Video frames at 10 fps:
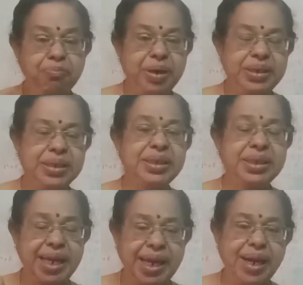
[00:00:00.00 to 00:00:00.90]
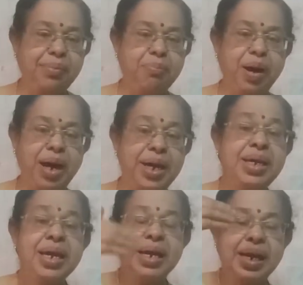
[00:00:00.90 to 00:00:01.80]
measures taken
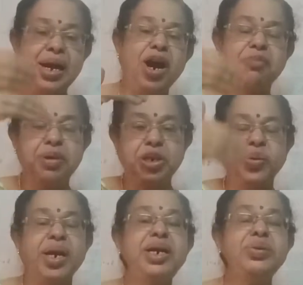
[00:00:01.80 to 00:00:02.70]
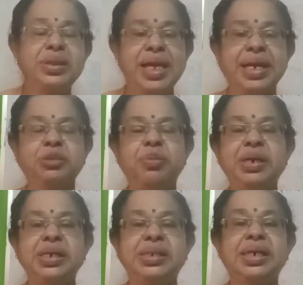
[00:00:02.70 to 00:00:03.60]
by government to reduce the
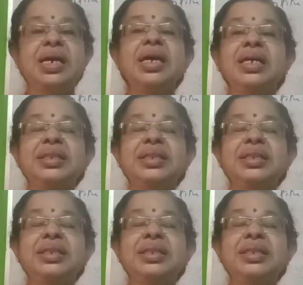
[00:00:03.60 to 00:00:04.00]
expenditure,